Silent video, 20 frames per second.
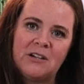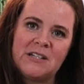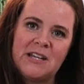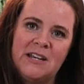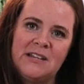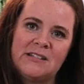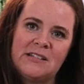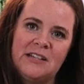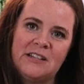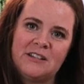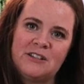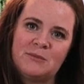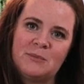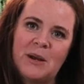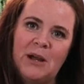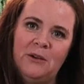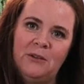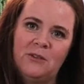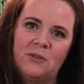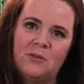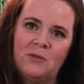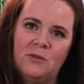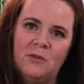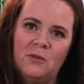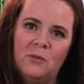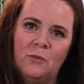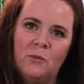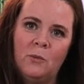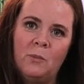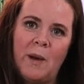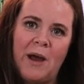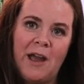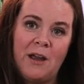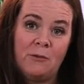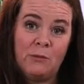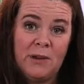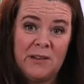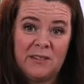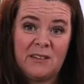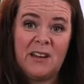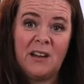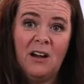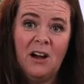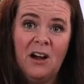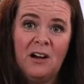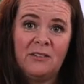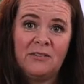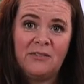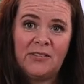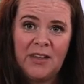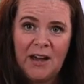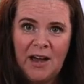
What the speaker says: tasting sprouts by rinsing off the